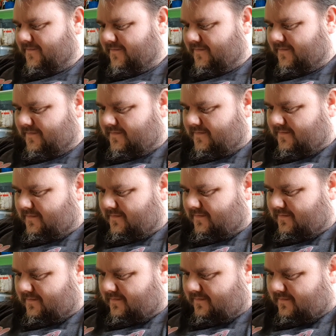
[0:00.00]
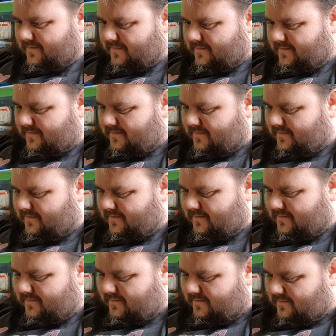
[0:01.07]

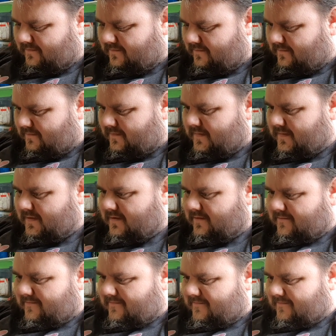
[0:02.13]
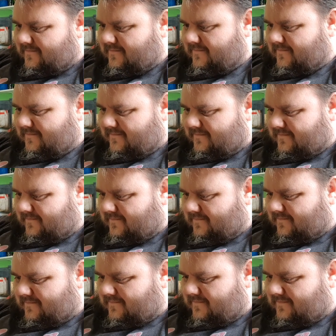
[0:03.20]

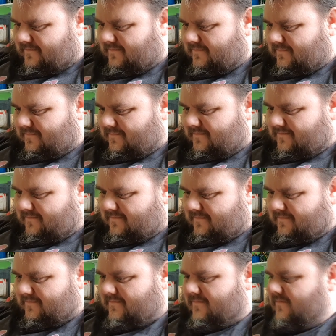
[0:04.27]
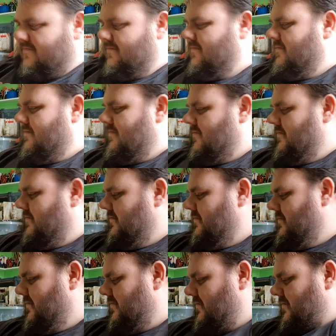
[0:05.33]

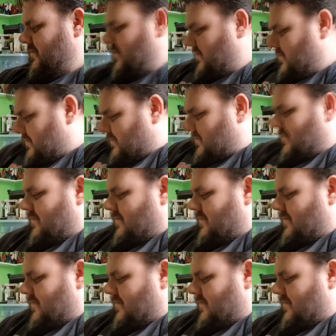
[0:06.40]
(no one is talking)